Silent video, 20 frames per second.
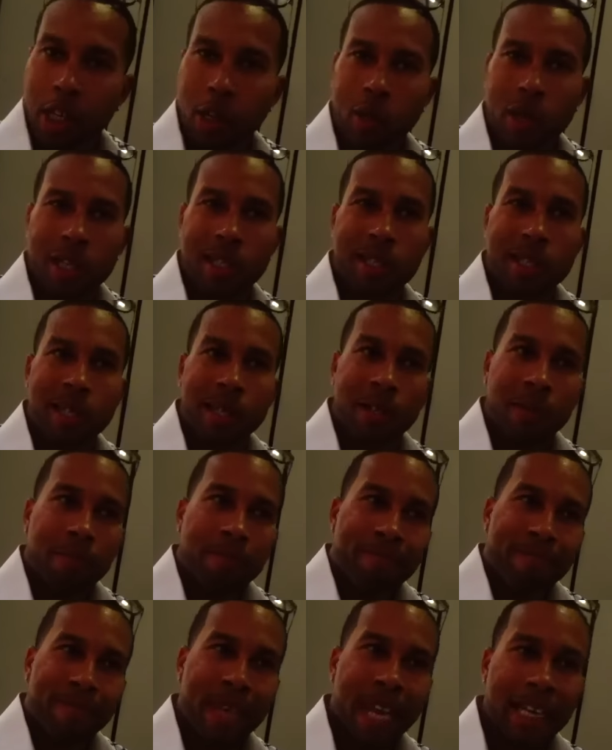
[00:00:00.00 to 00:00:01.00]
know, because
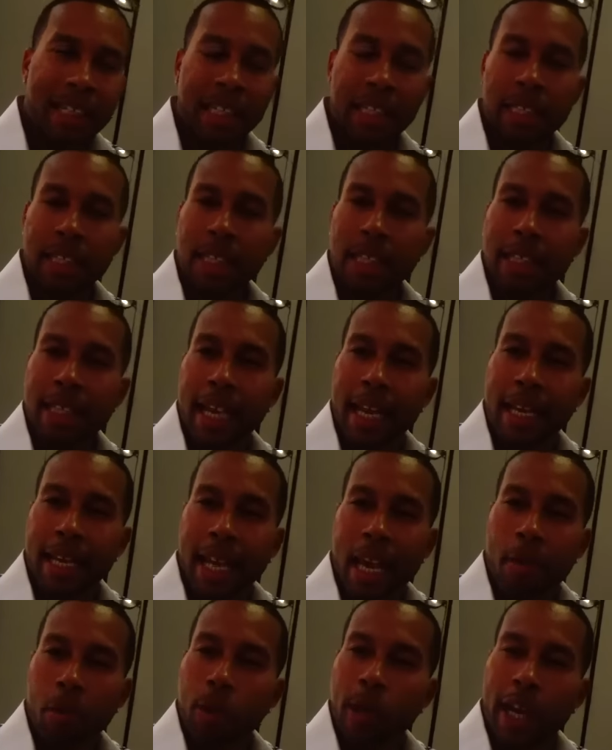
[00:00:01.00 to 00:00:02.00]
at the end of the day,
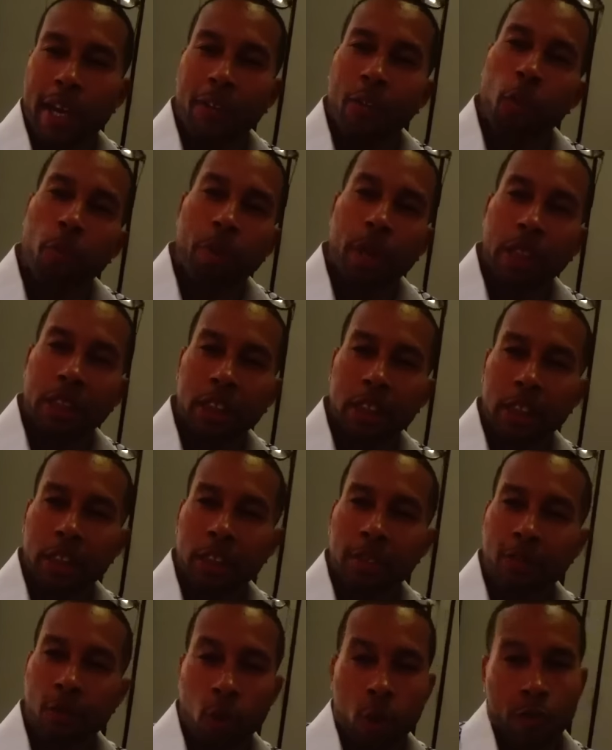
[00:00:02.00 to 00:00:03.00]
Abel can't throw punches
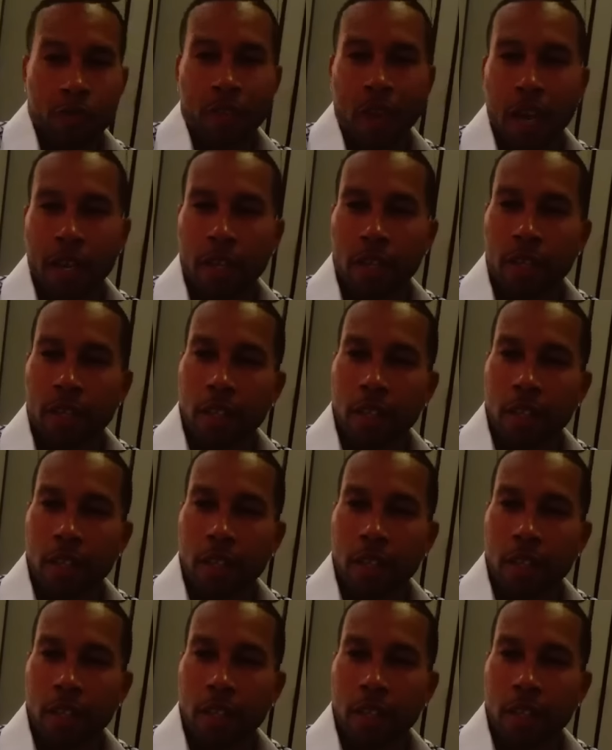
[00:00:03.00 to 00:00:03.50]
for his fighter.